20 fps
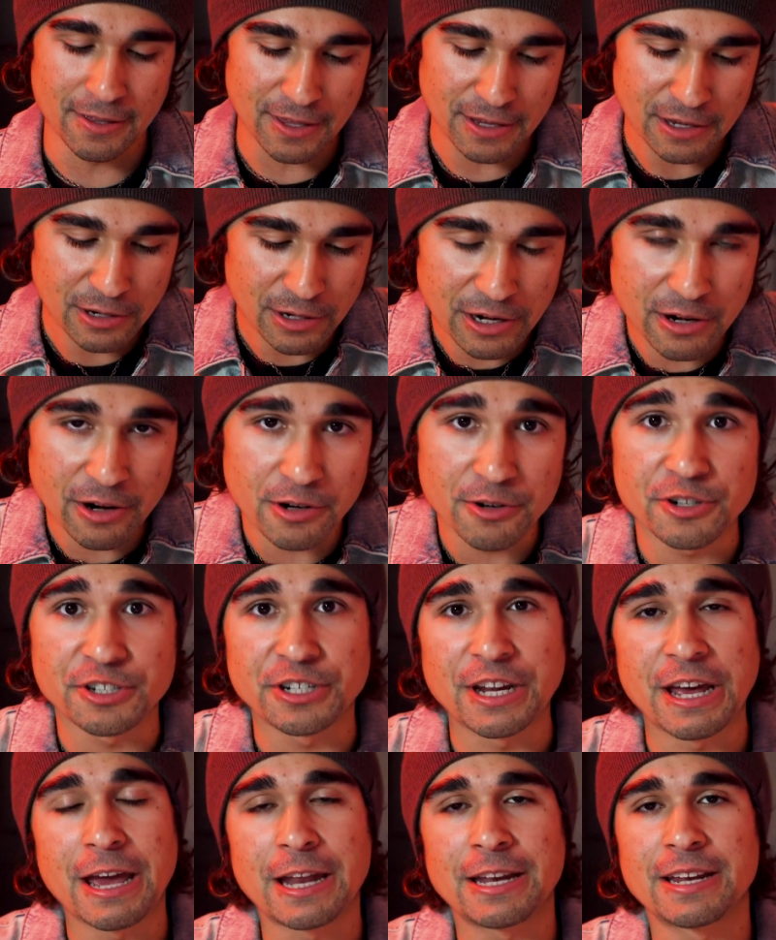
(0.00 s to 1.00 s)
thing you need to
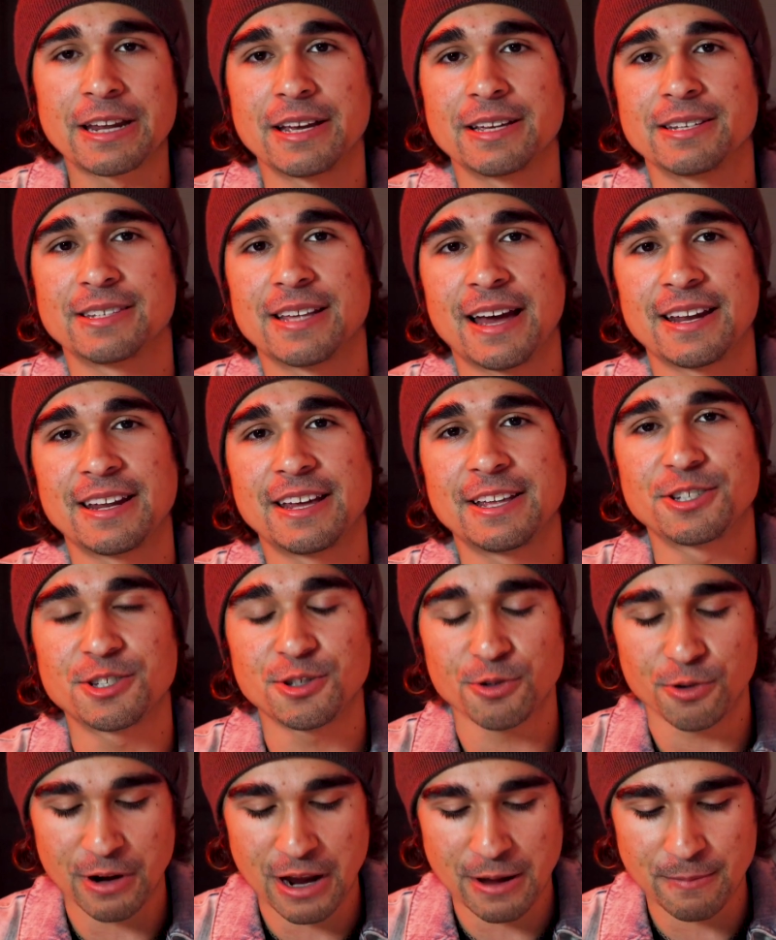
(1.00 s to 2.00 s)
understand is that
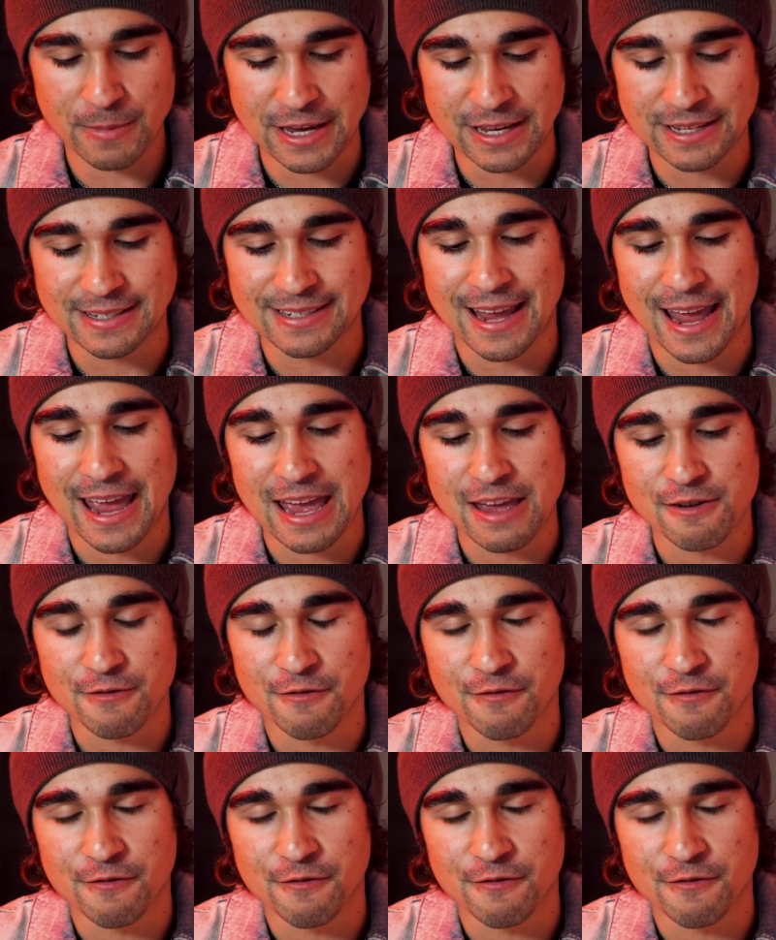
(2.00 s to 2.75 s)
Instagram is a